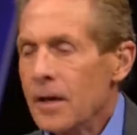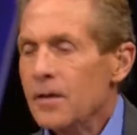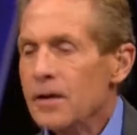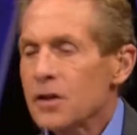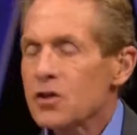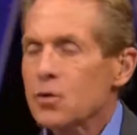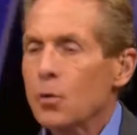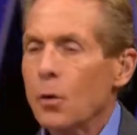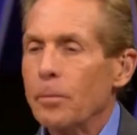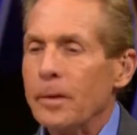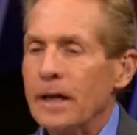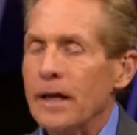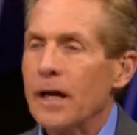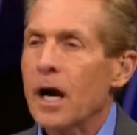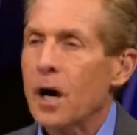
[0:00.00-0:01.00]
This will
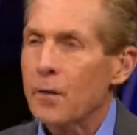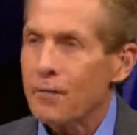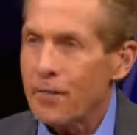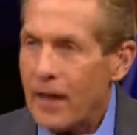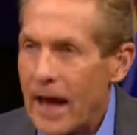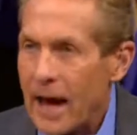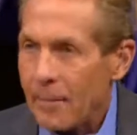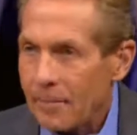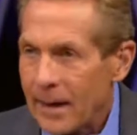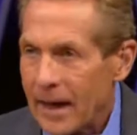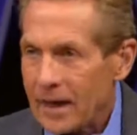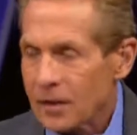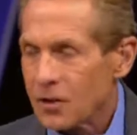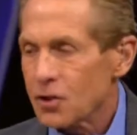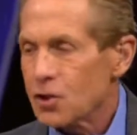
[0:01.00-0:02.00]
be of that
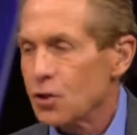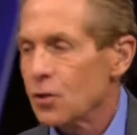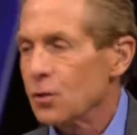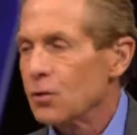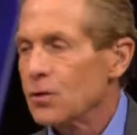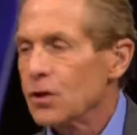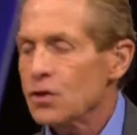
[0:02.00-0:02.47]
magnitude.